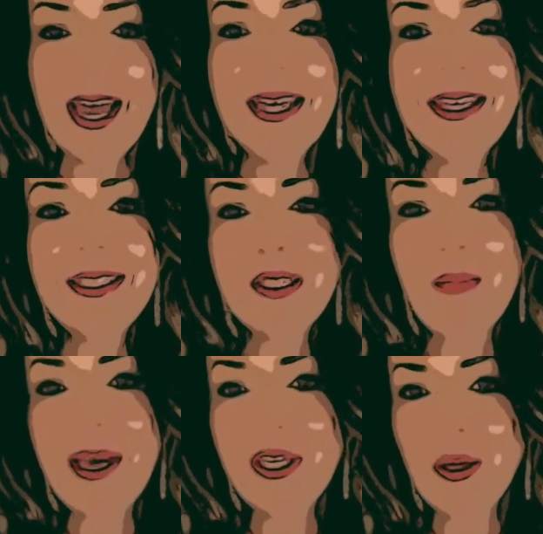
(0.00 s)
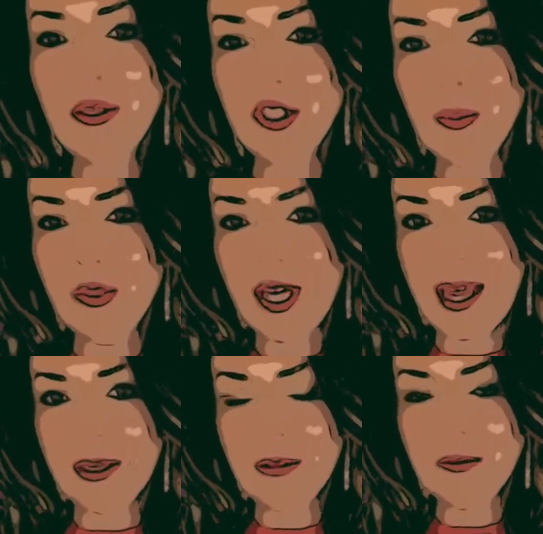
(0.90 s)
and this is my YouTube
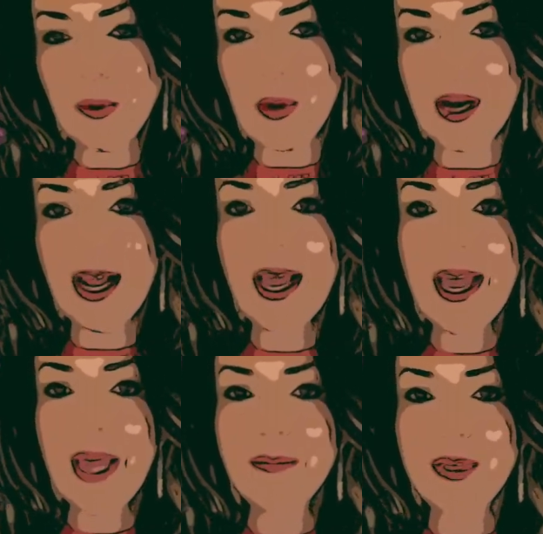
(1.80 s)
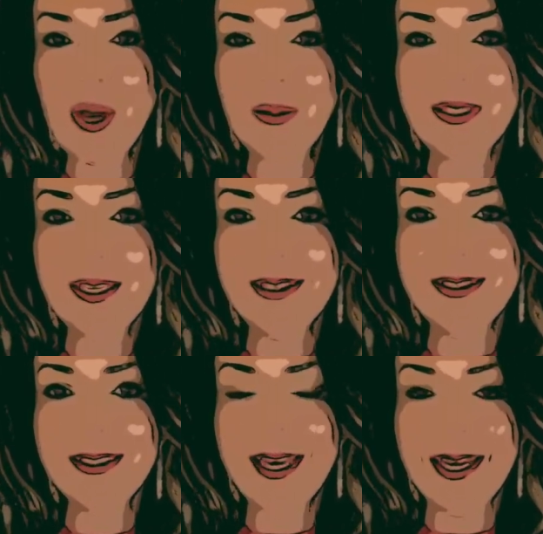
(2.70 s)
channel for
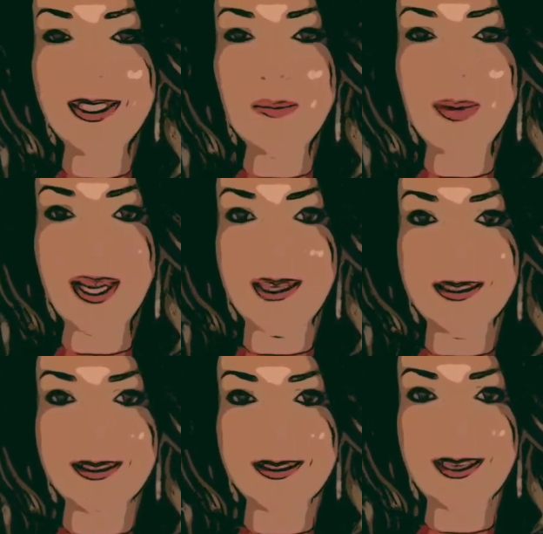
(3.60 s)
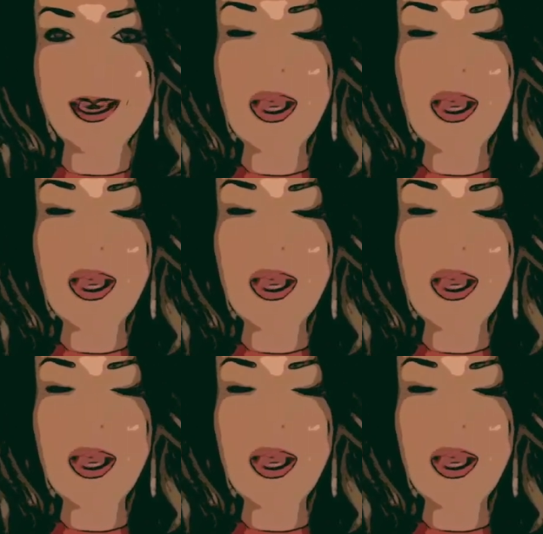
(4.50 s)
Hypnosis is Bliss,